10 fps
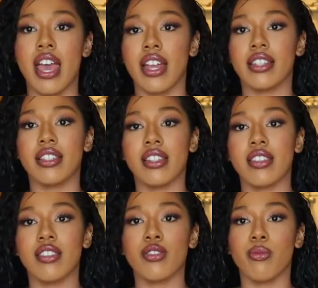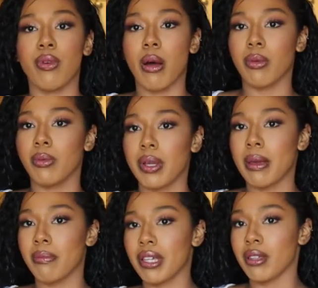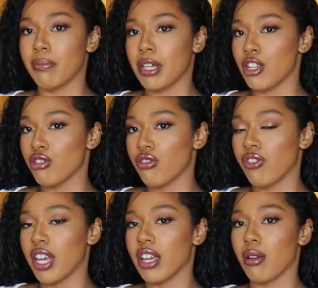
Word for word: And since this will probably be the beach fit,